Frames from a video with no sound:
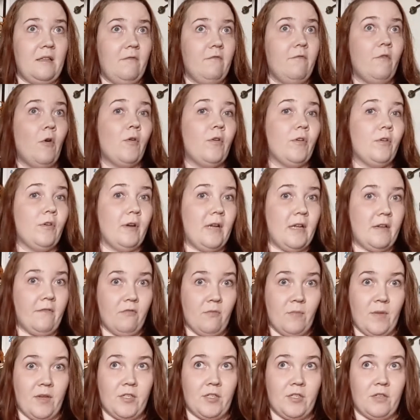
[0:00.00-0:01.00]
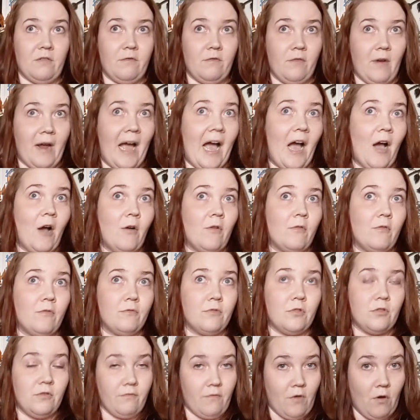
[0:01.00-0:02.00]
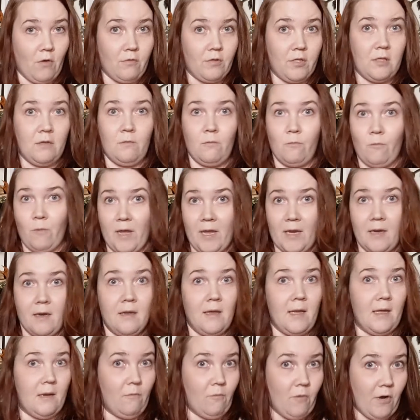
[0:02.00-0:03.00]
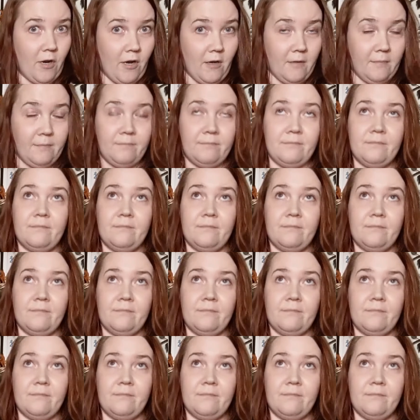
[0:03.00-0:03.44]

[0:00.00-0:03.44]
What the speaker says: voter information for how to vote, when, and where.